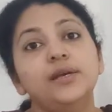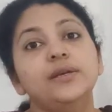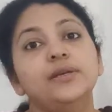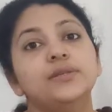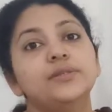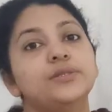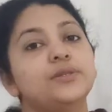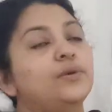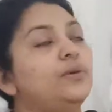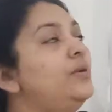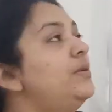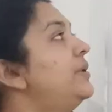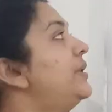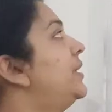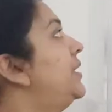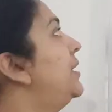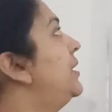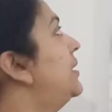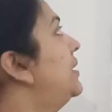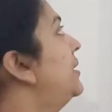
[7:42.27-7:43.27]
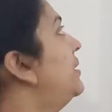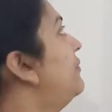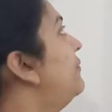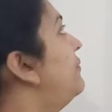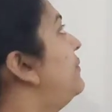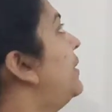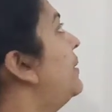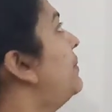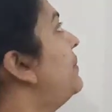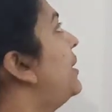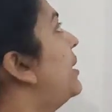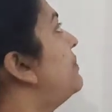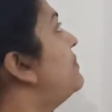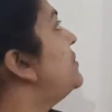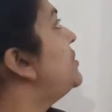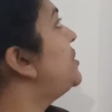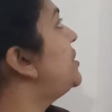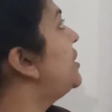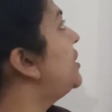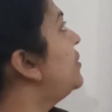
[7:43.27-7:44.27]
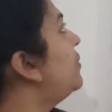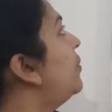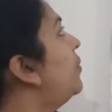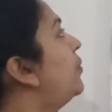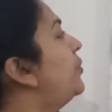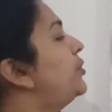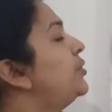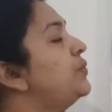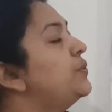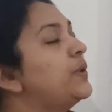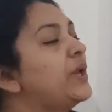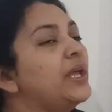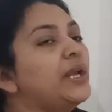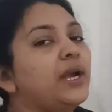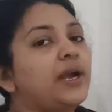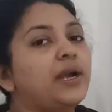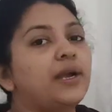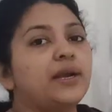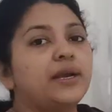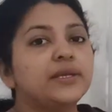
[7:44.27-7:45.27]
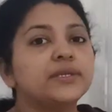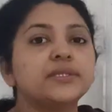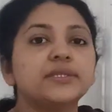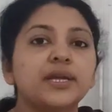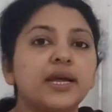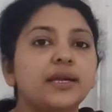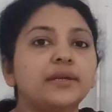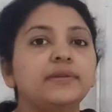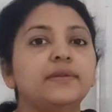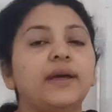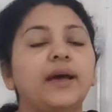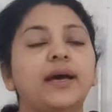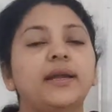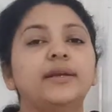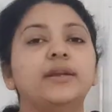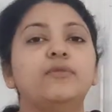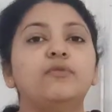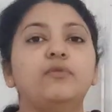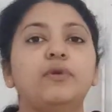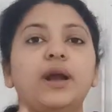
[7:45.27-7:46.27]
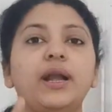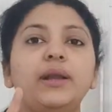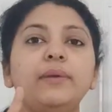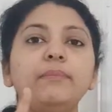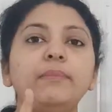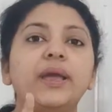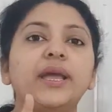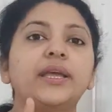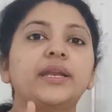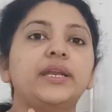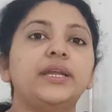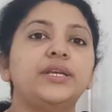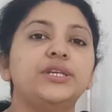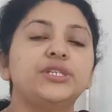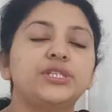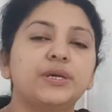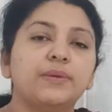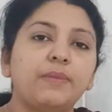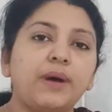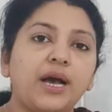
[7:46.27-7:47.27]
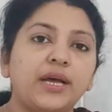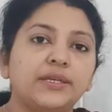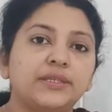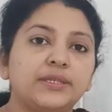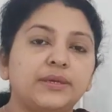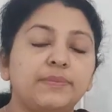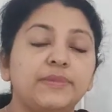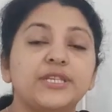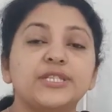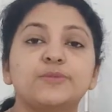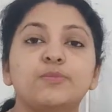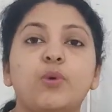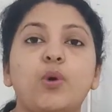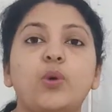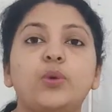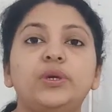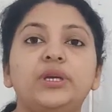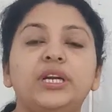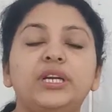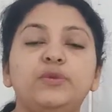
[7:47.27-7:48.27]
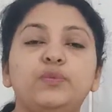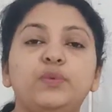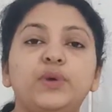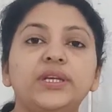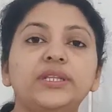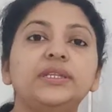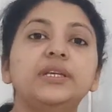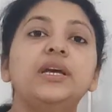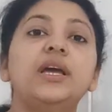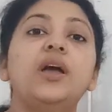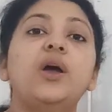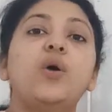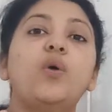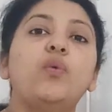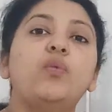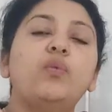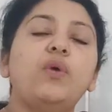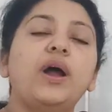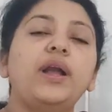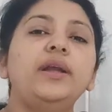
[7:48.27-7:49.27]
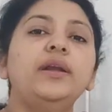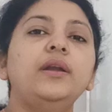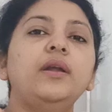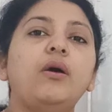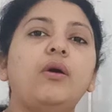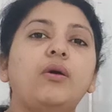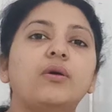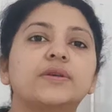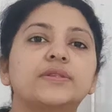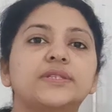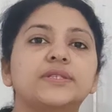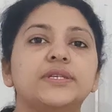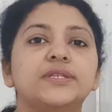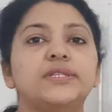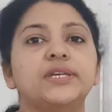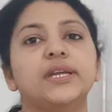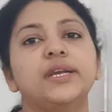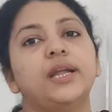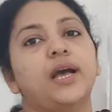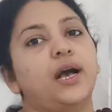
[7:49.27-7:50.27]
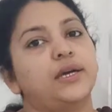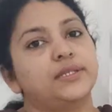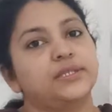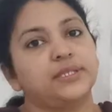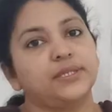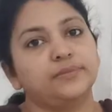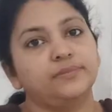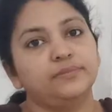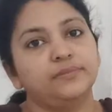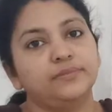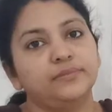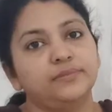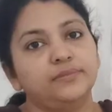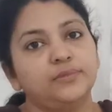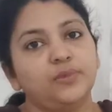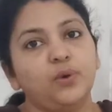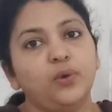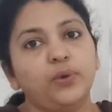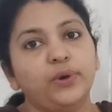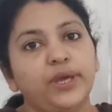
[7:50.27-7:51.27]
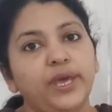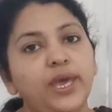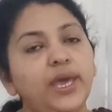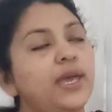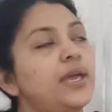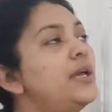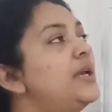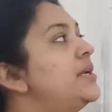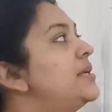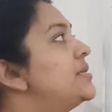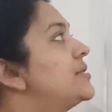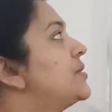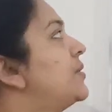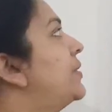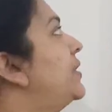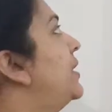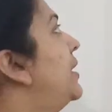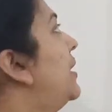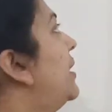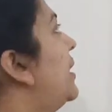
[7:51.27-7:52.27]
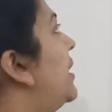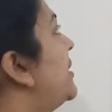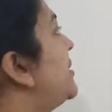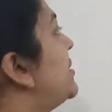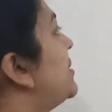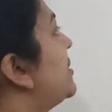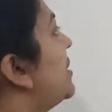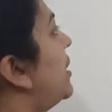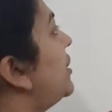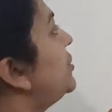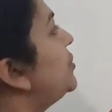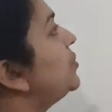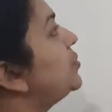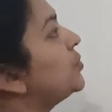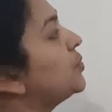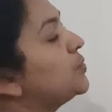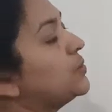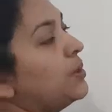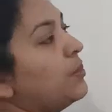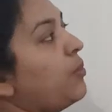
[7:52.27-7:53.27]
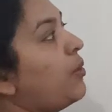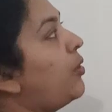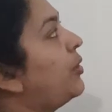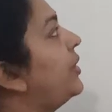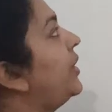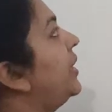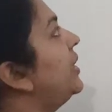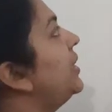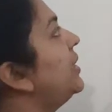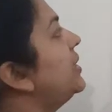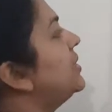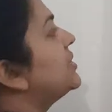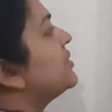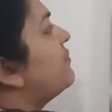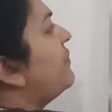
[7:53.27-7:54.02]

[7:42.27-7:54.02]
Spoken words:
So, here from MgO you can understand that one magnesium atom is bonded with one oxygen atom. Okay? So, here let's try to draw the bonding. It's